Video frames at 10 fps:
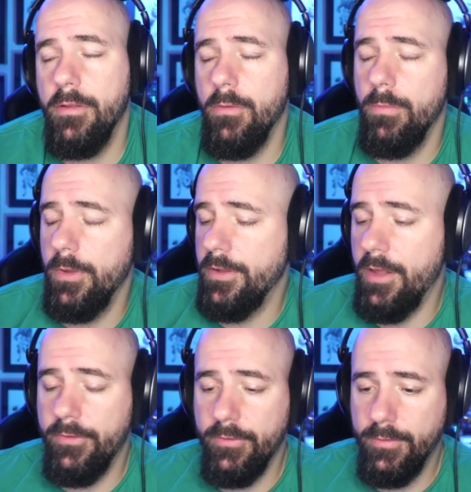you know, and
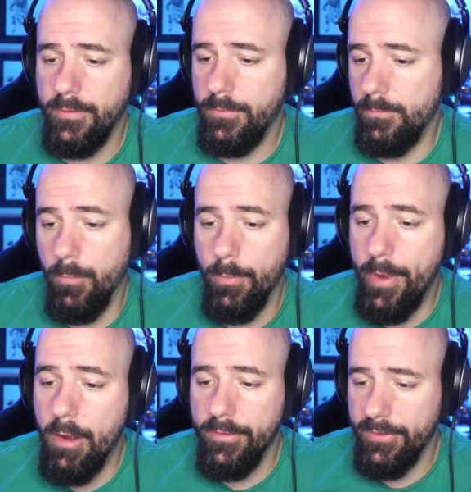that's more
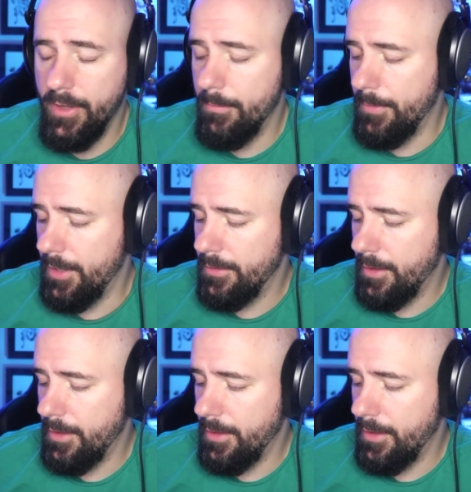power to them, man.